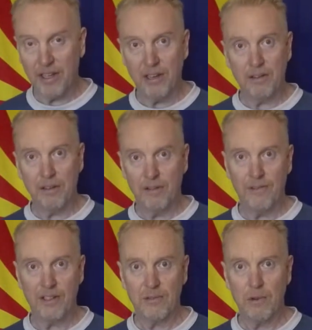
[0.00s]

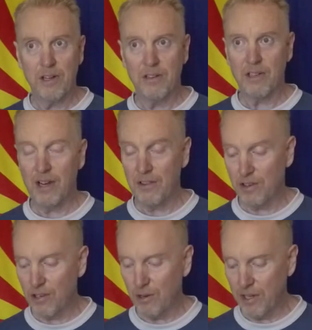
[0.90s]
if it's one you saw on their
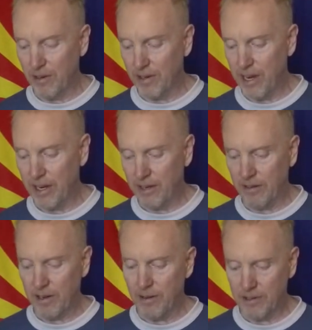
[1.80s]
show that you like, you
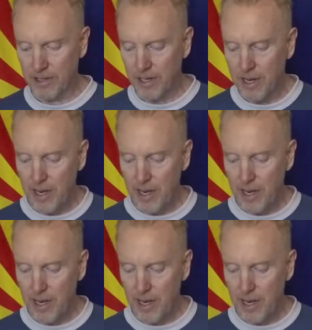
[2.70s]
can always